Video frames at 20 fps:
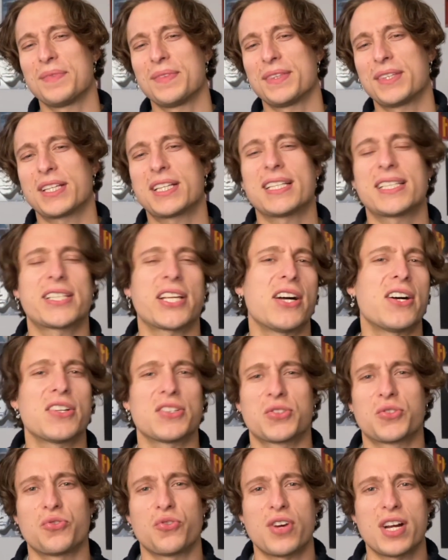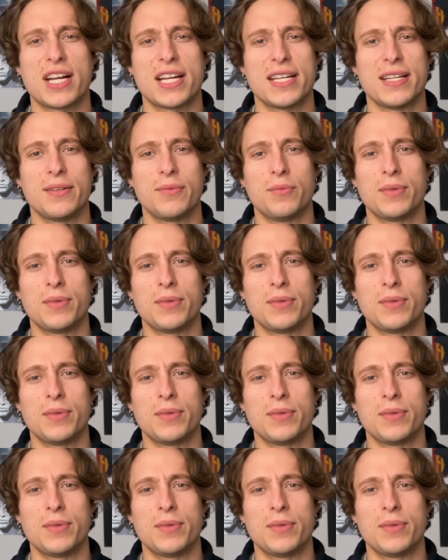guitar's great.